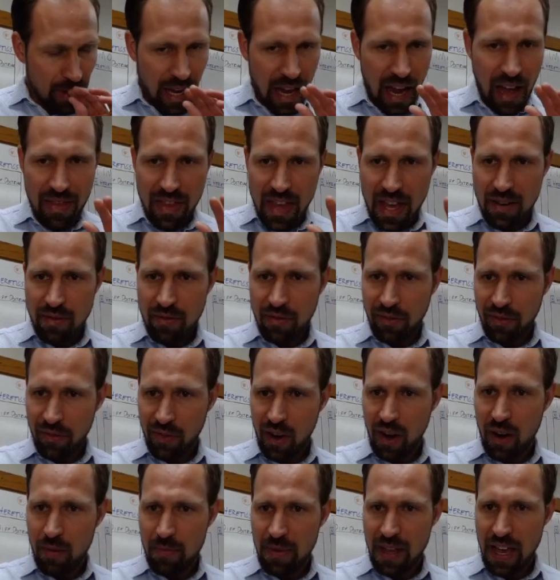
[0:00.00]
then
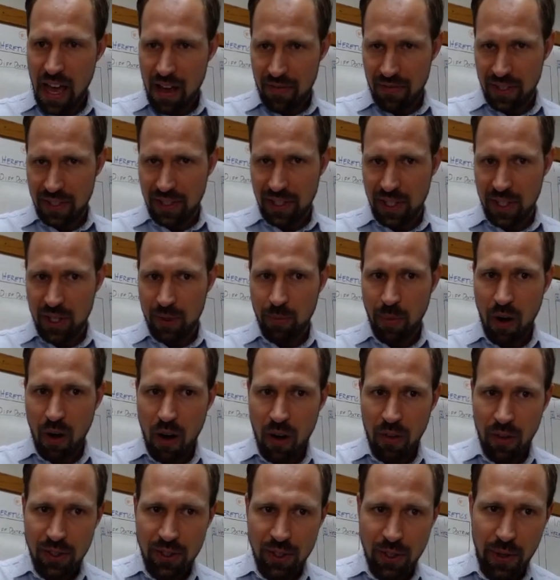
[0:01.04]
from Ephesus,
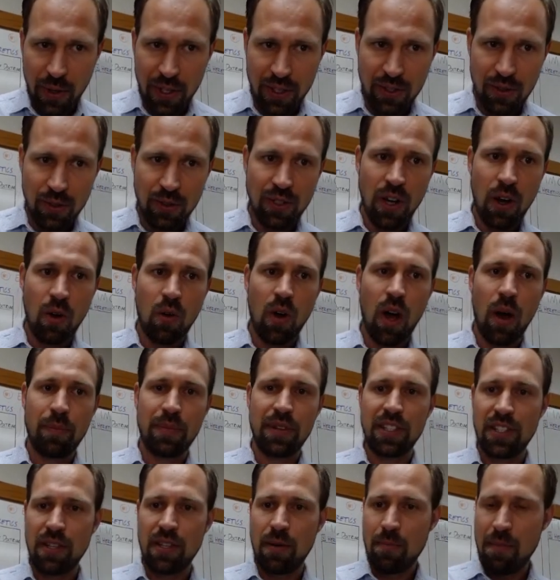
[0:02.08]
Paul is going to go up
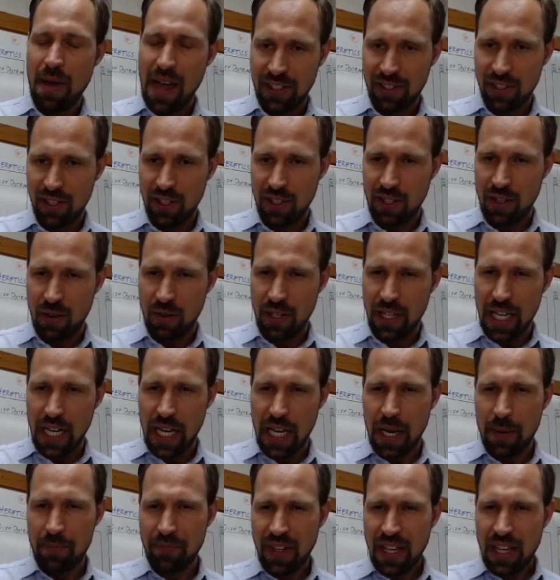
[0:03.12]
into
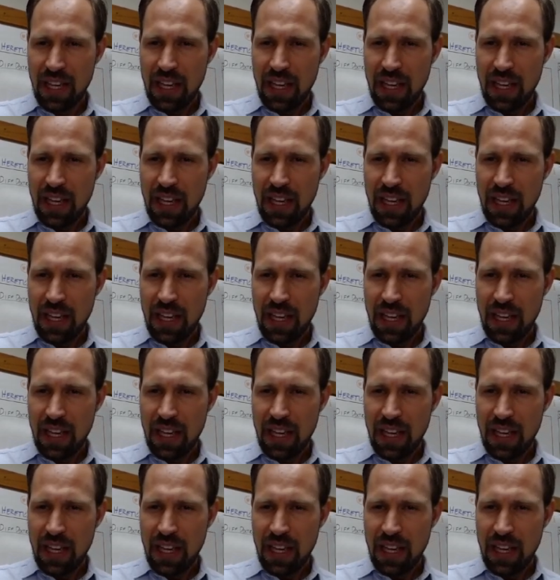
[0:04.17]
Macedonia.